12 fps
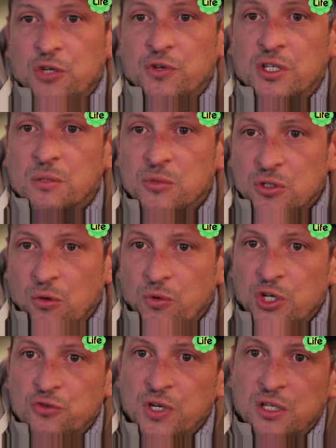we treat
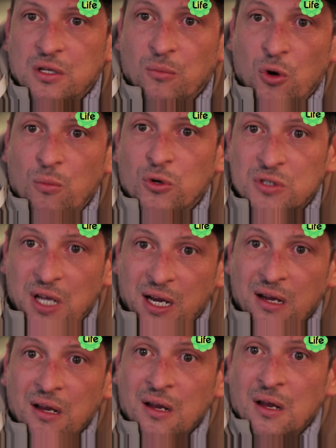them almost like,